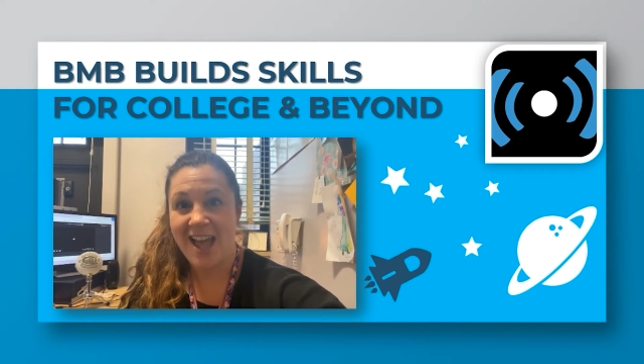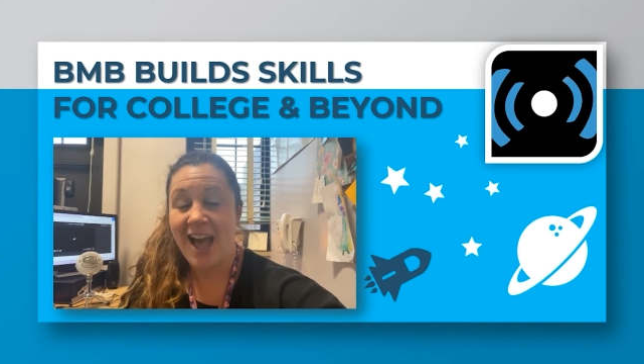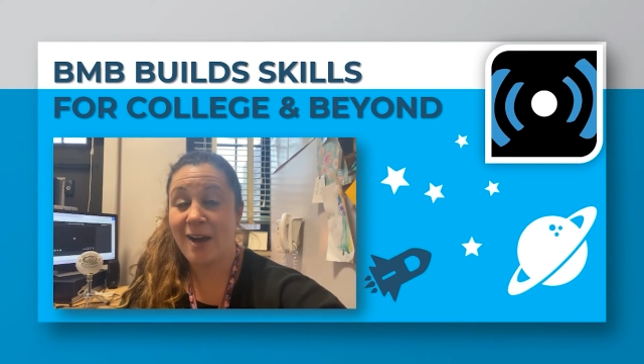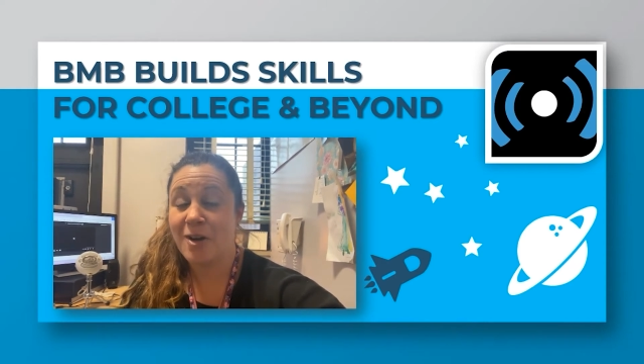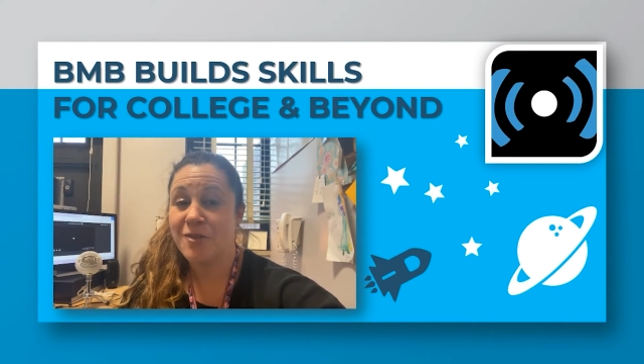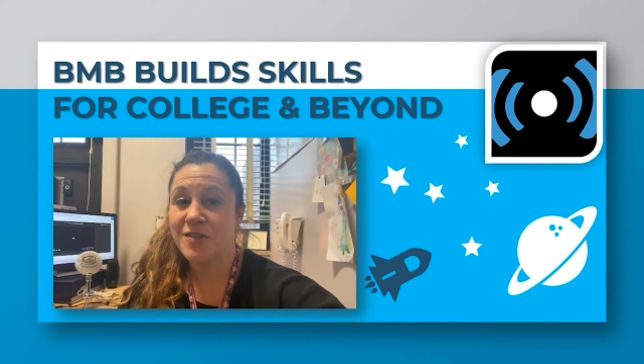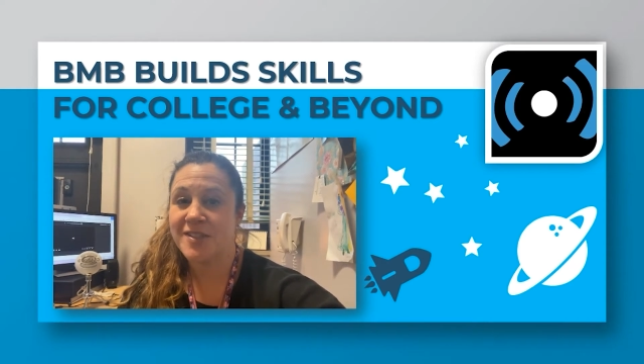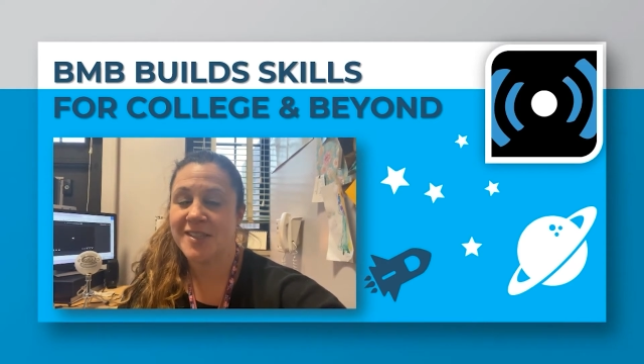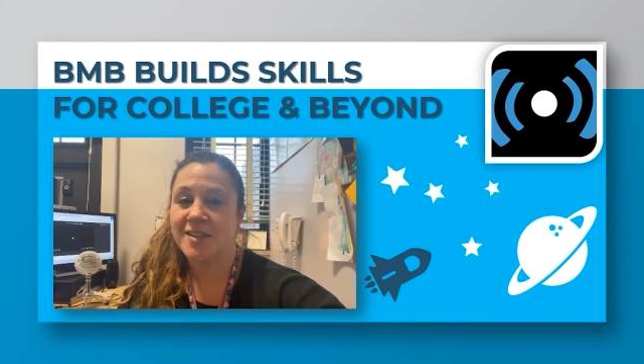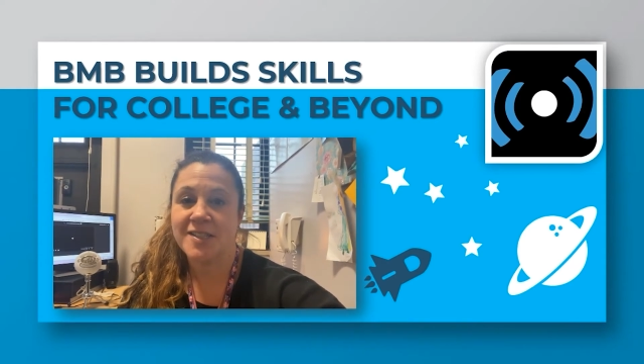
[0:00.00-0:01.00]
However, the
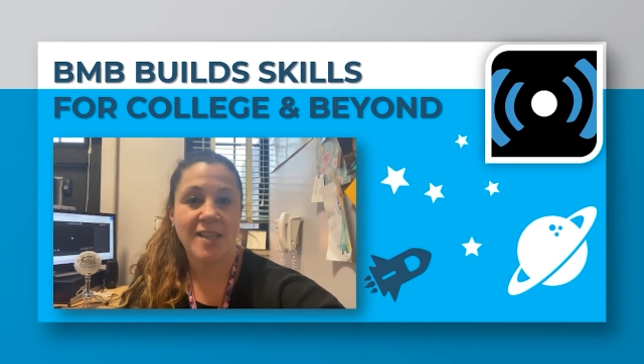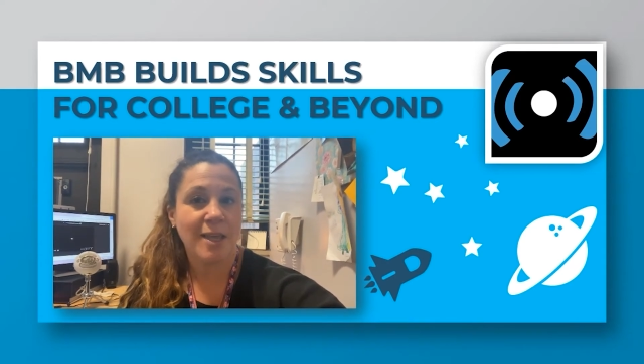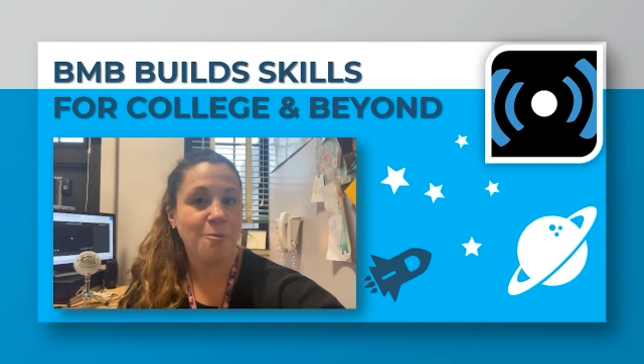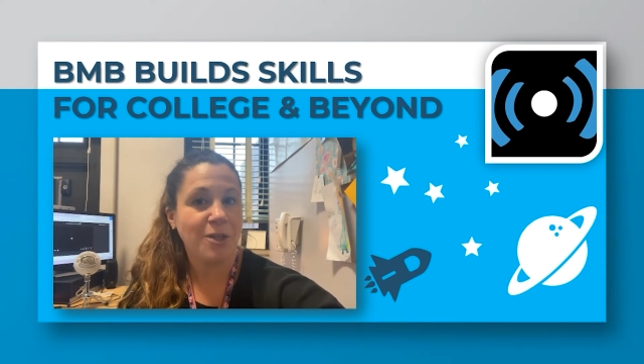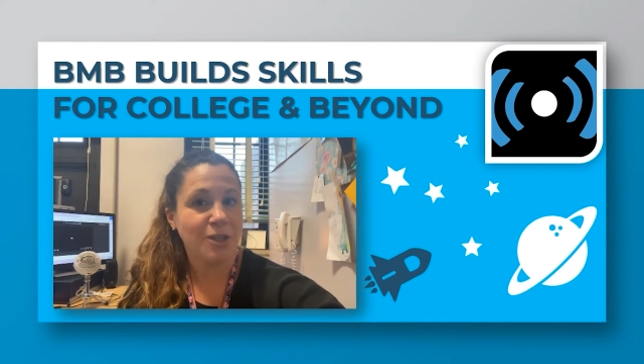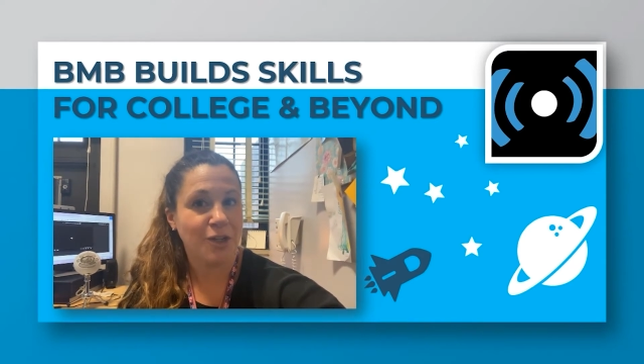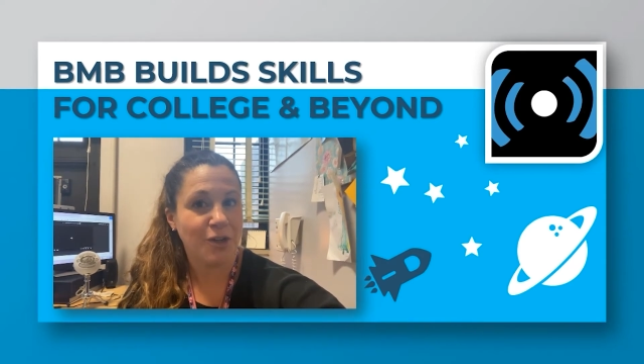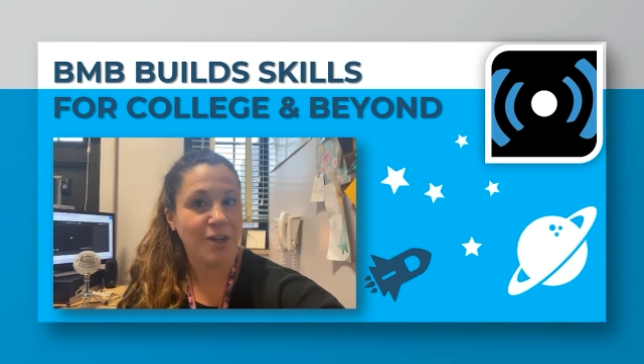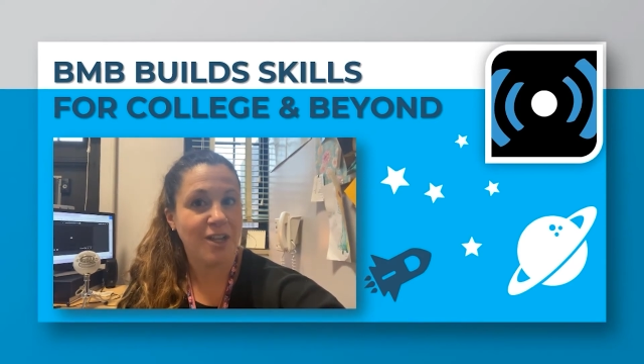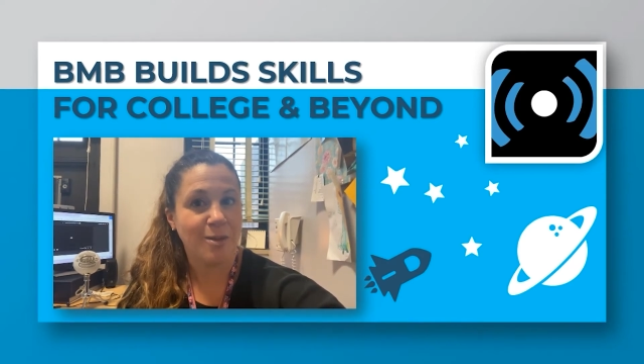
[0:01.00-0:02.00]
skills that they will learn
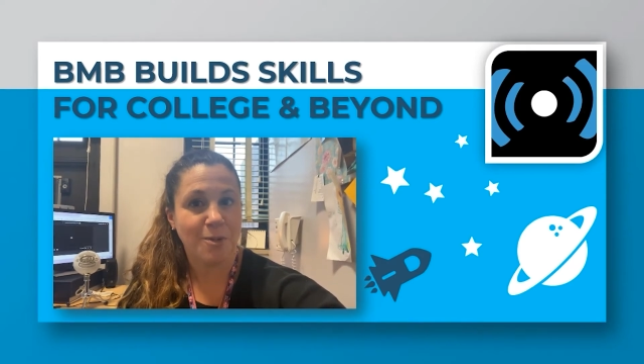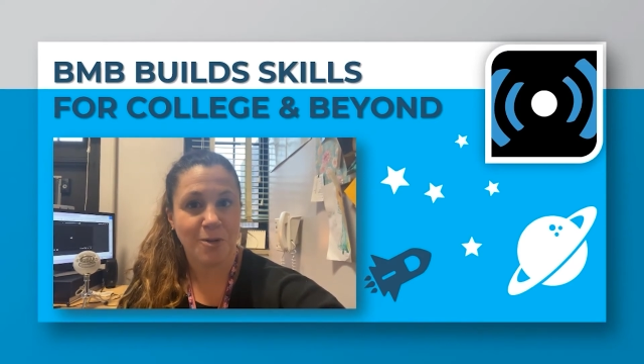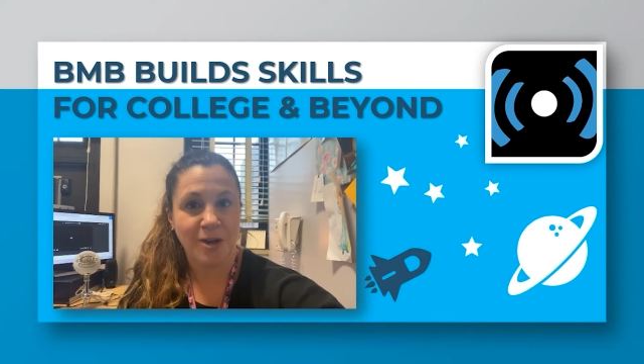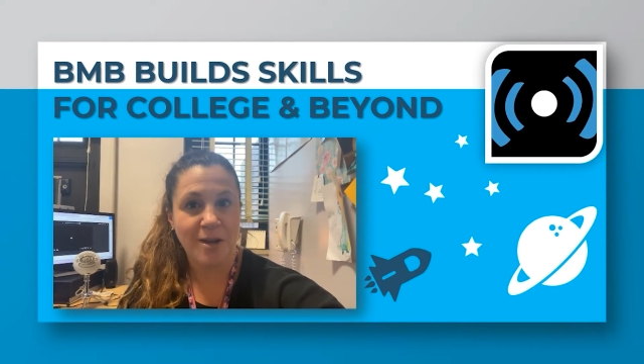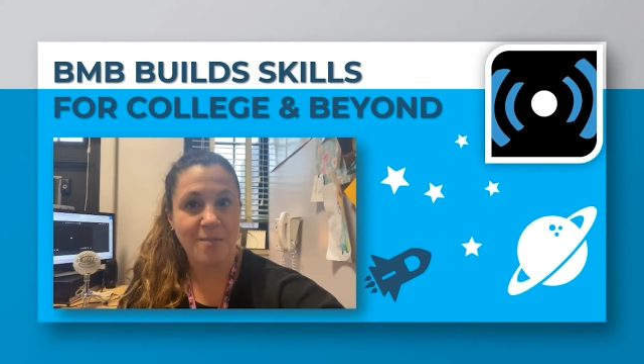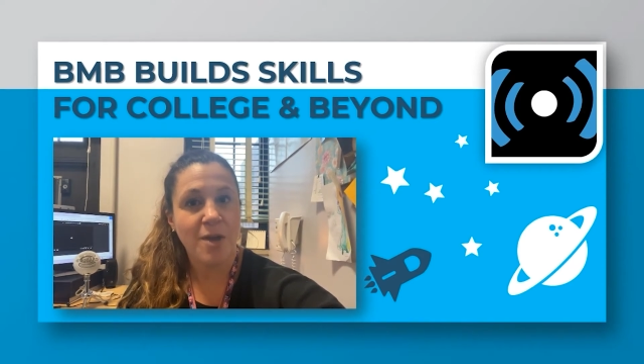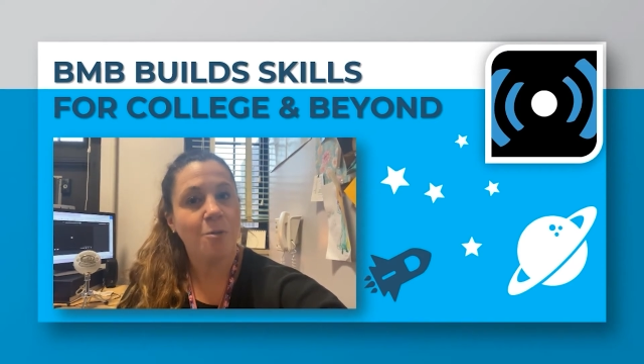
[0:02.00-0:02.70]
in the program